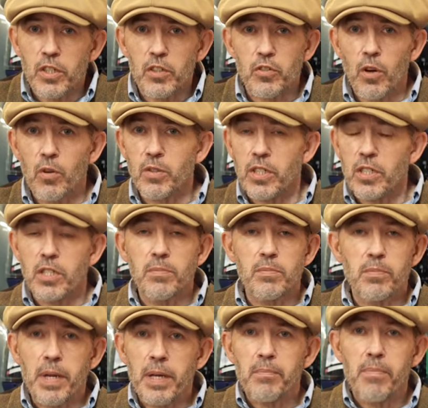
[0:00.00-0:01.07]
control
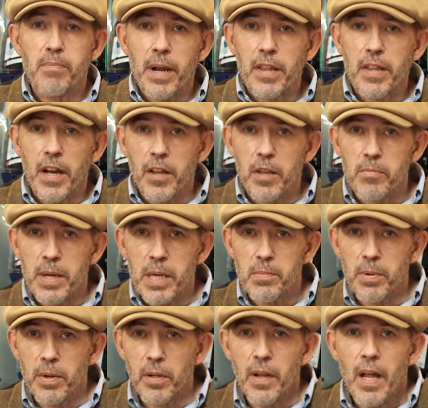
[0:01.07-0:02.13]
systems being better than other
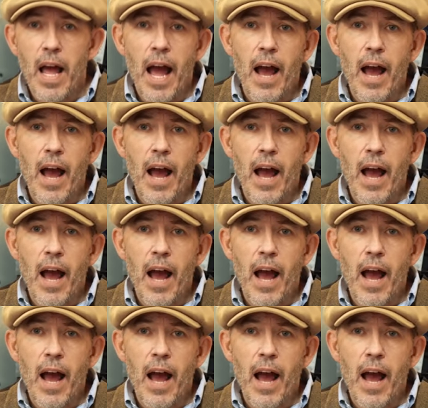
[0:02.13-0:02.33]
people,